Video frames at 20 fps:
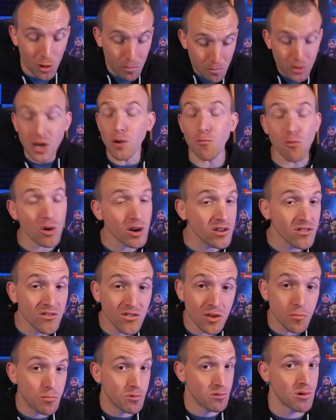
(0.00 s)
but it wouldn't
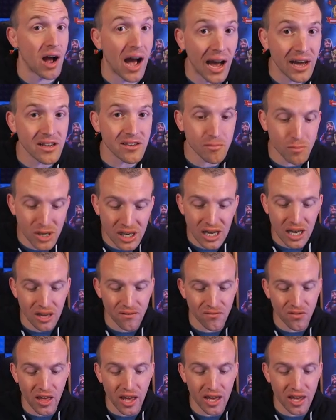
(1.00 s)
surprise me
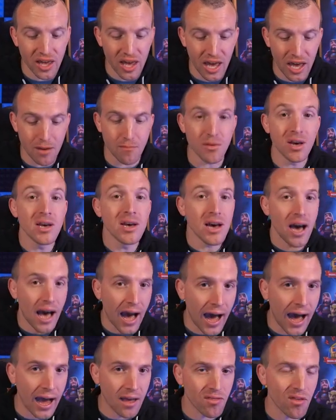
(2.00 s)
if they came
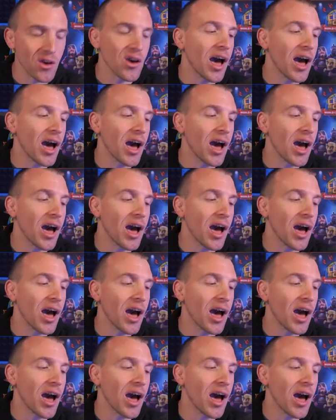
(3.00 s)
either.